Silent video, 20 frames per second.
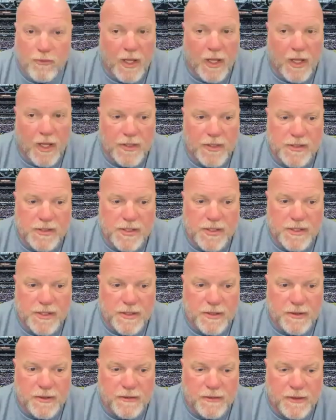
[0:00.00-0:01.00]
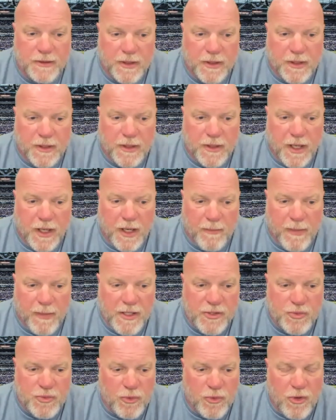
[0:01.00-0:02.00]
and inconsistent. Uh,
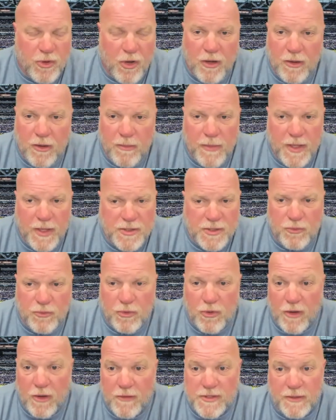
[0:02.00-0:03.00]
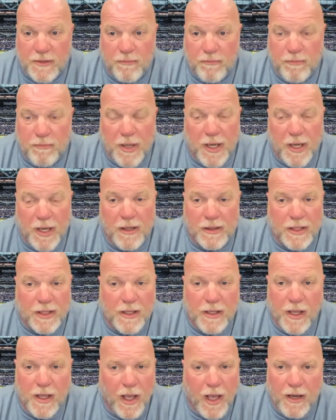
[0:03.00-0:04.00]
Mason Rudolph, Mason Rudolph's a punk.
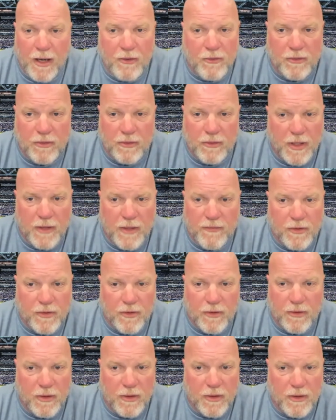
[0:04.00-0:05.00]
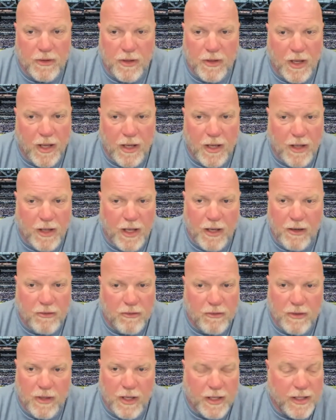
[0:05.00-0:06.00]
I don't even. I, I
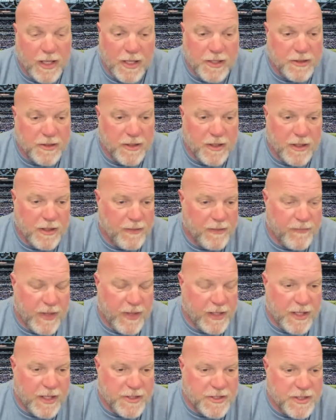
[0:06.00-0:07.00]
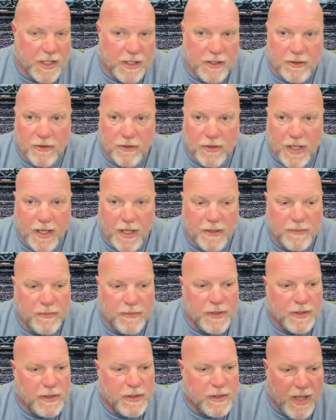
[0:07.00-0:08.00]
don't. I can't. I can't stand to look at him.
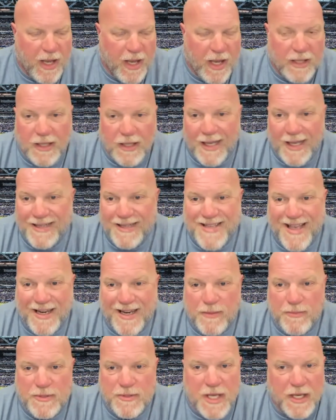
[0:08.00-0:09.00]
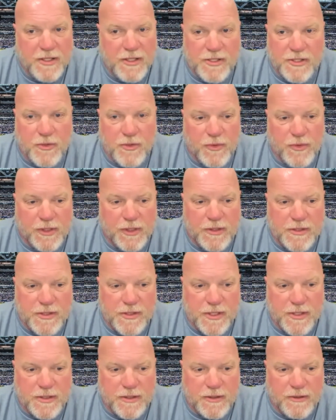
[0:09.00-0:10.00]
I like Teddy, but Teddy's too
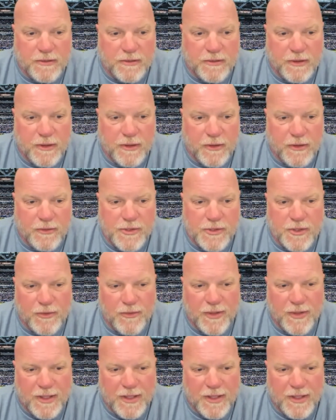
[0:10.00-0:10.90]
inconsistent. You know, so